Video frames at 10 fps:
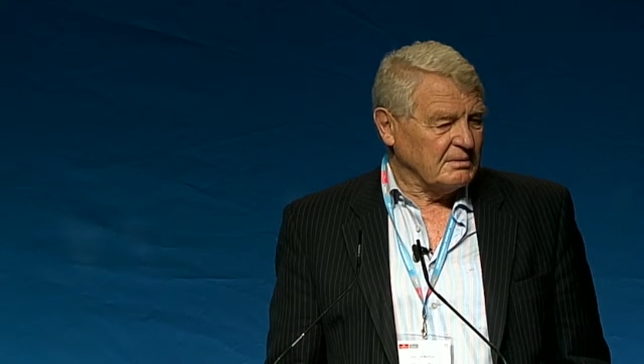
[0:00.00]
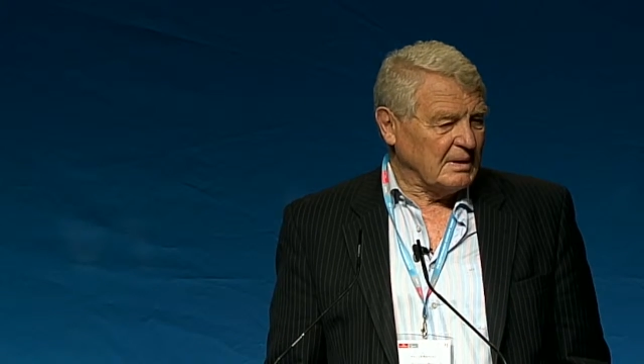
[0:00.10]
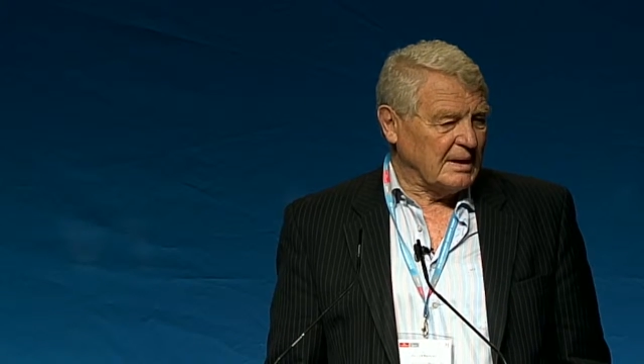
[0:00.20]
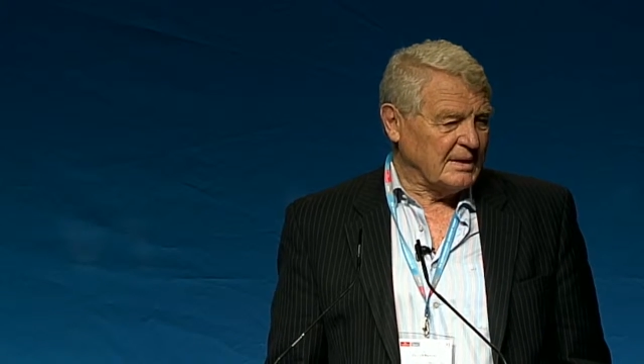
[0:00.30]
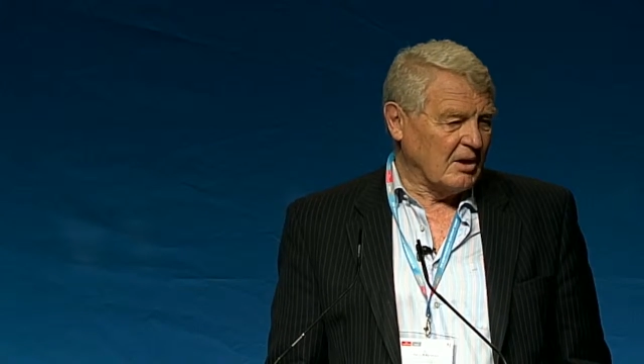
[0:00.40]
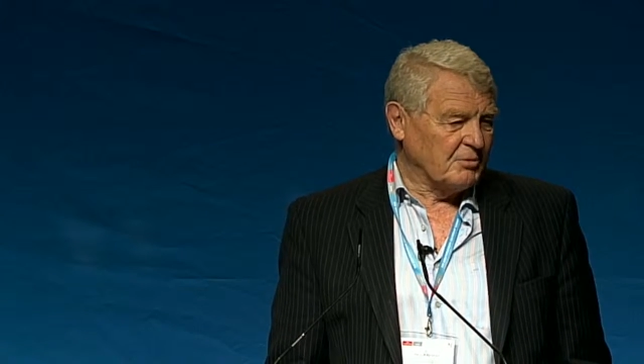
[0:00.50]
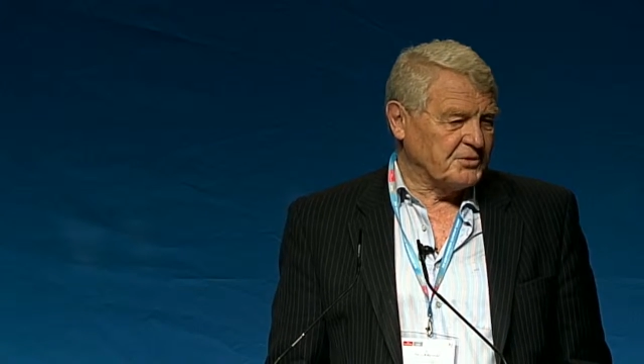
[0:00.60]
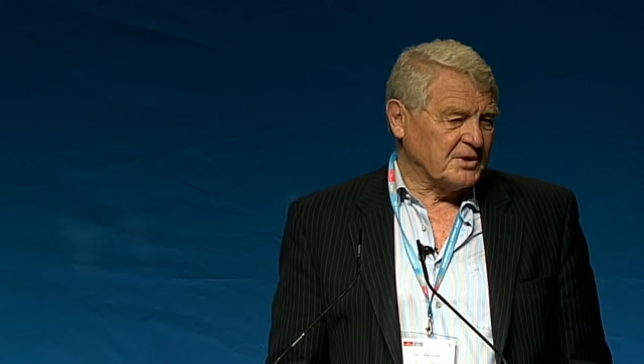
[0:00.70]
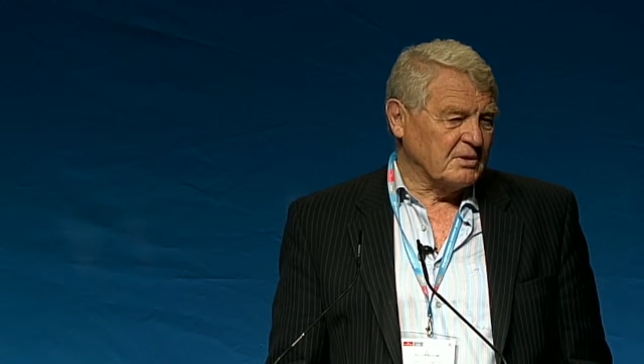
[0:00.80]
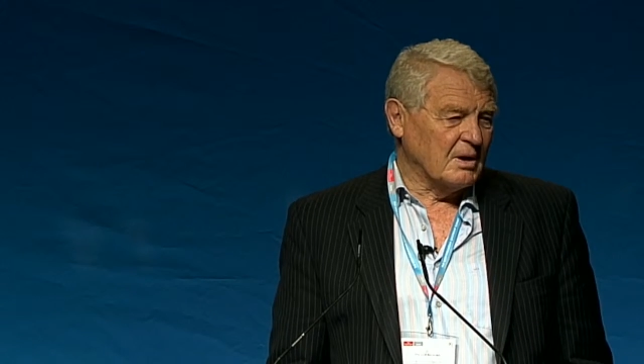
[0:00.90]
and helped
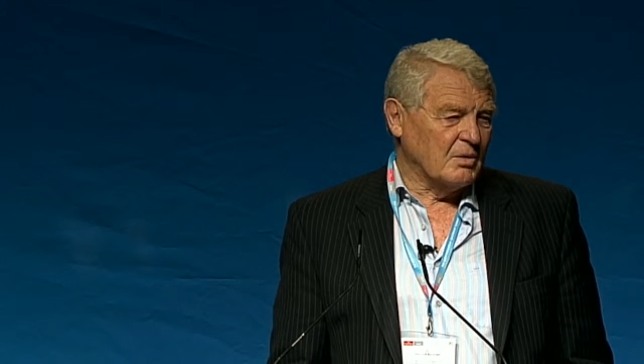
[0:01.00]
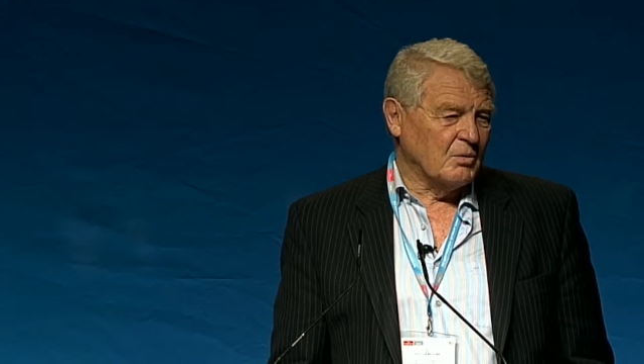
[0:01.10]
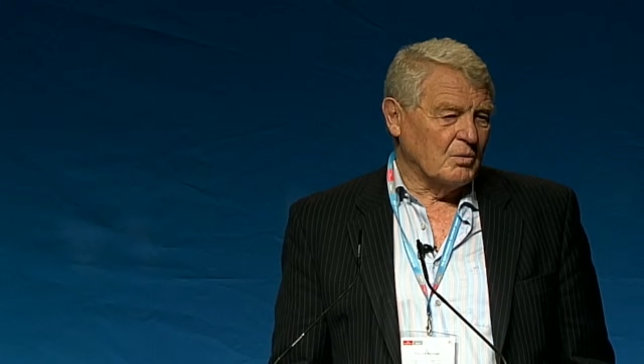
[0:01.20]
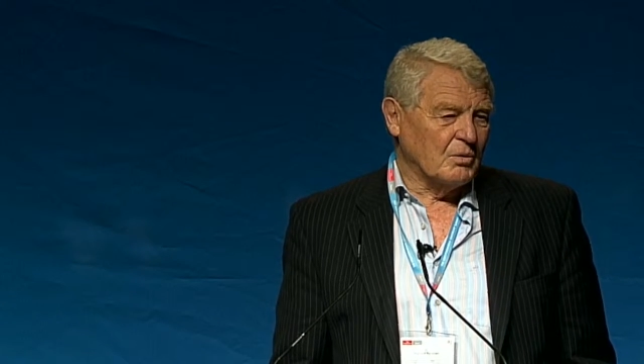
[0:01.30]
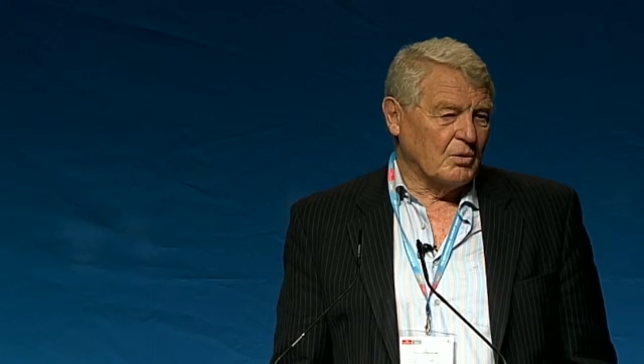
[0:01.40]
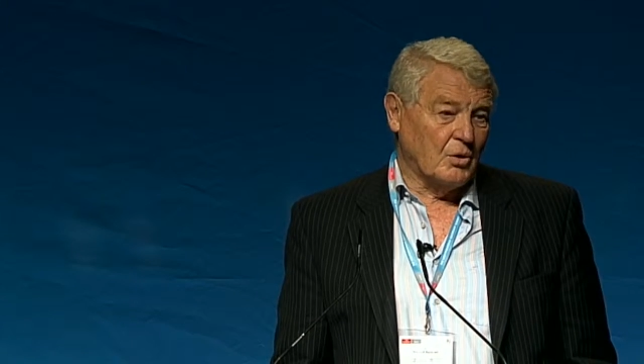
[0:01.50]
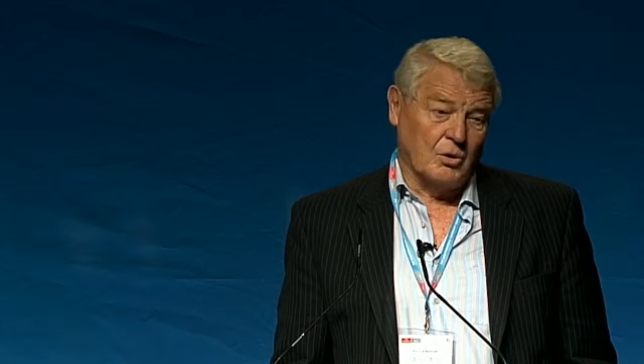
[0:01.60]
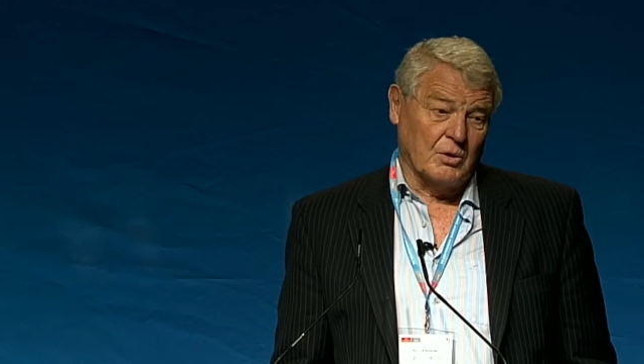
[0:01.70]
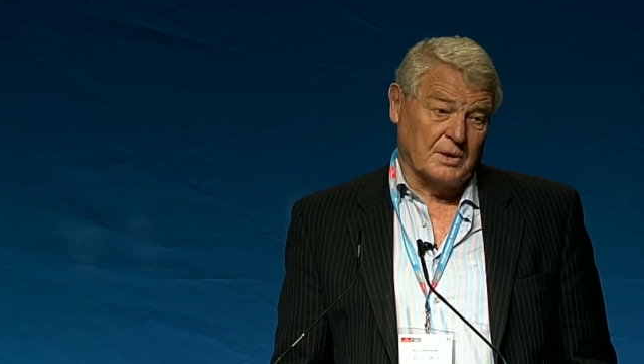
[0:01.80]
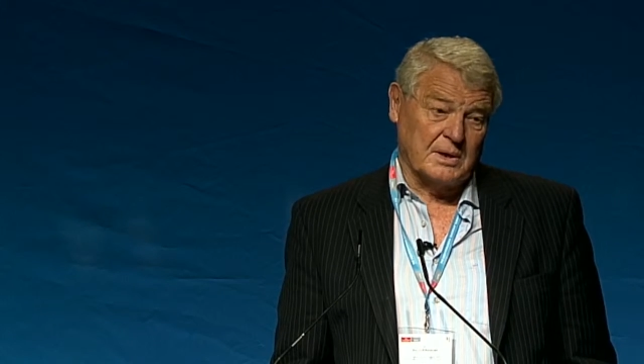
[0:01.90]
to grow
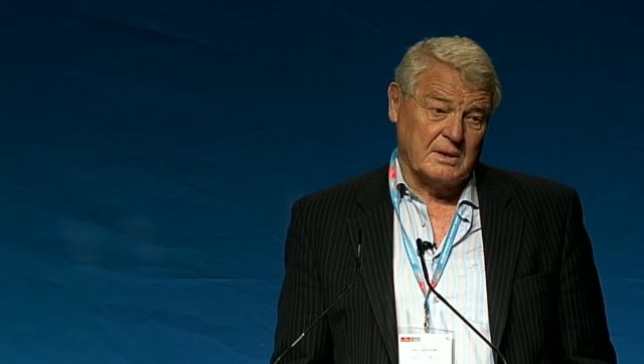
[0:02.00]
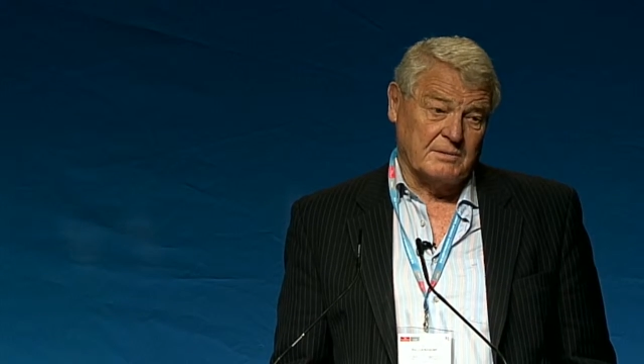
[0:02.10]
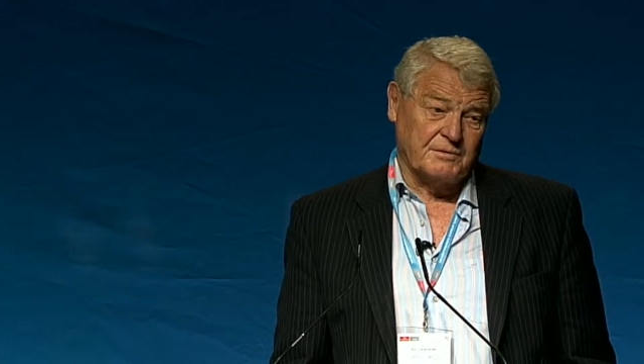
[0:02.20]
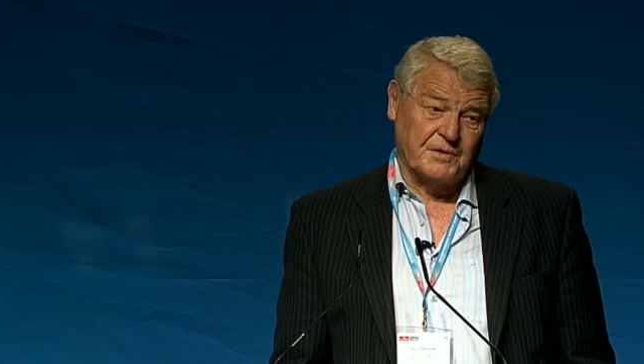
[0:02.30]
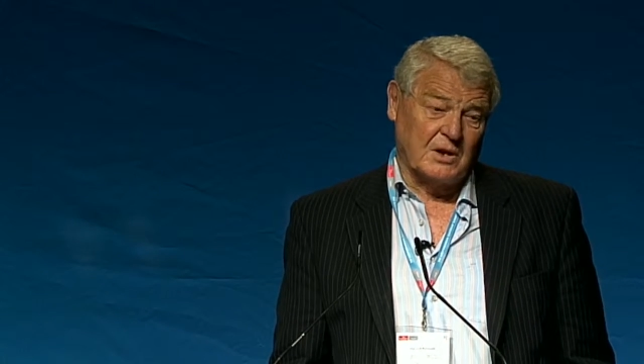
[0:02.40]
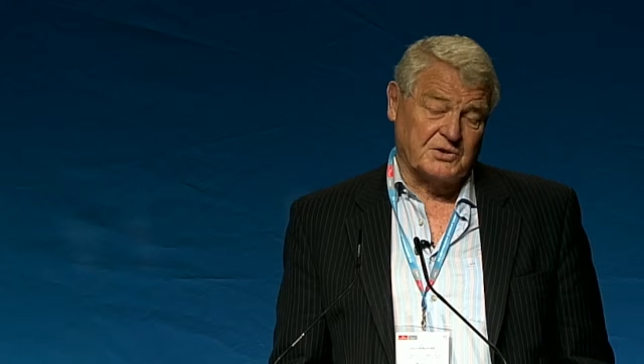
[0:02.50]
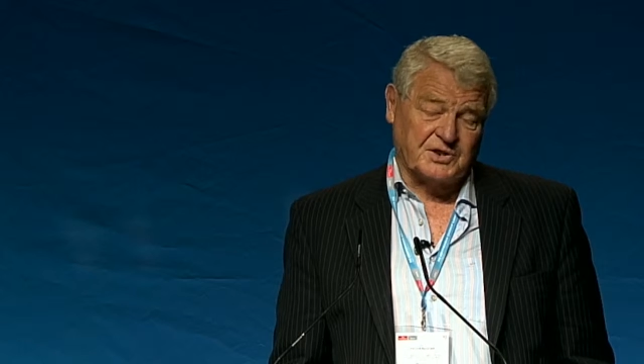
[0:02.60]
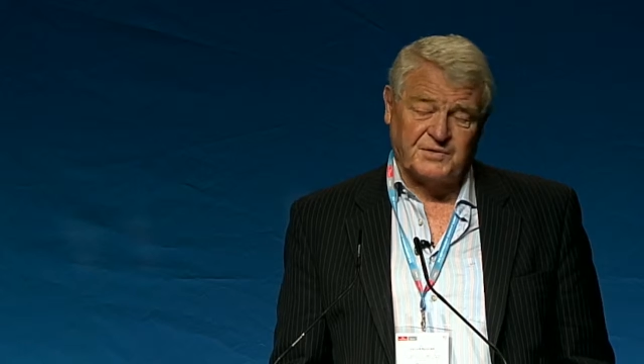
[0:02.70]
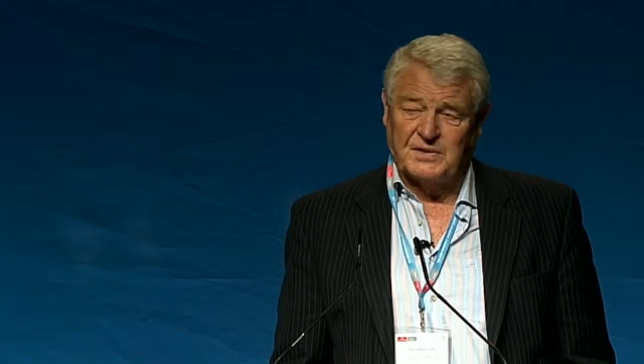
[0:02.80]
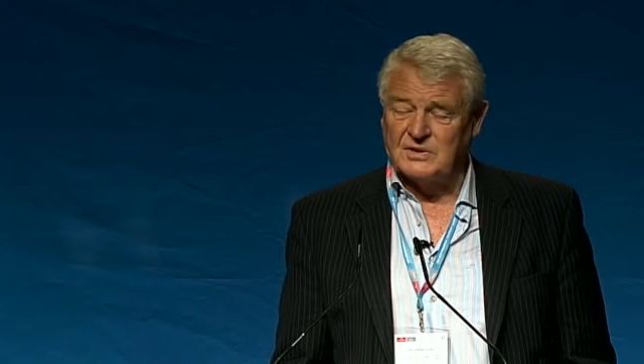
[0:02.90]
all the
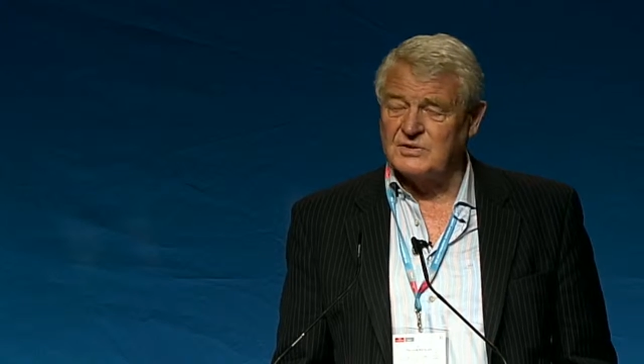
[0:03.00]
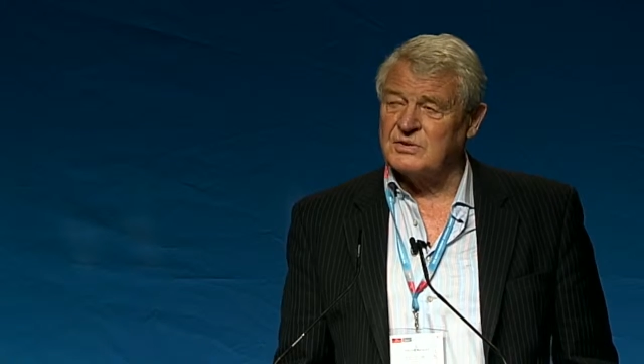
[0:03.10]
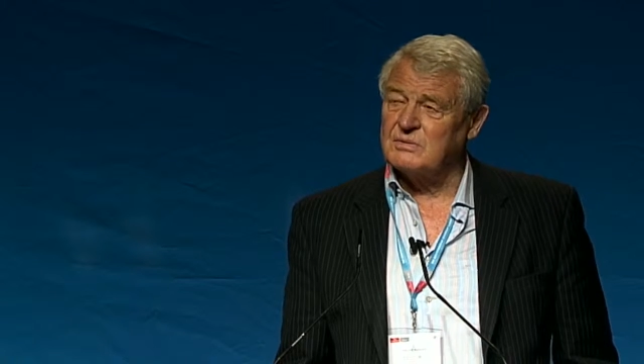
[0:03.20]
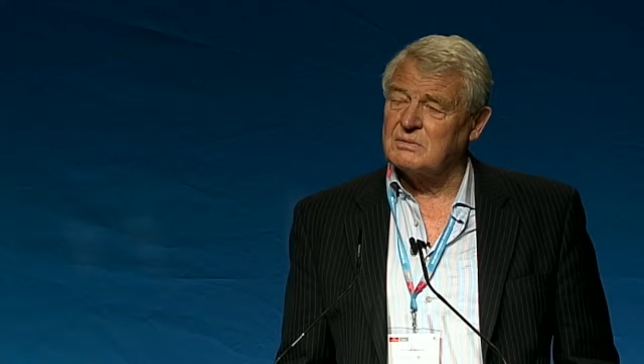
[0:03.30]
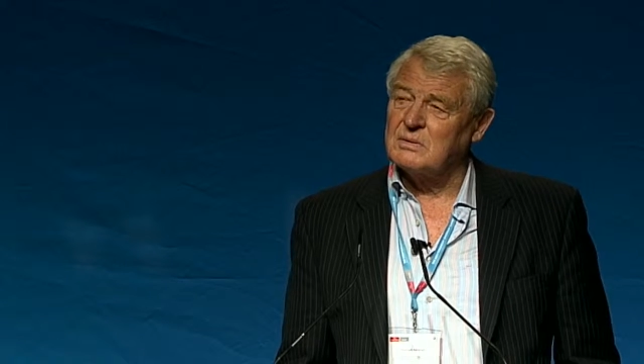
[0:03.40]
philosophies,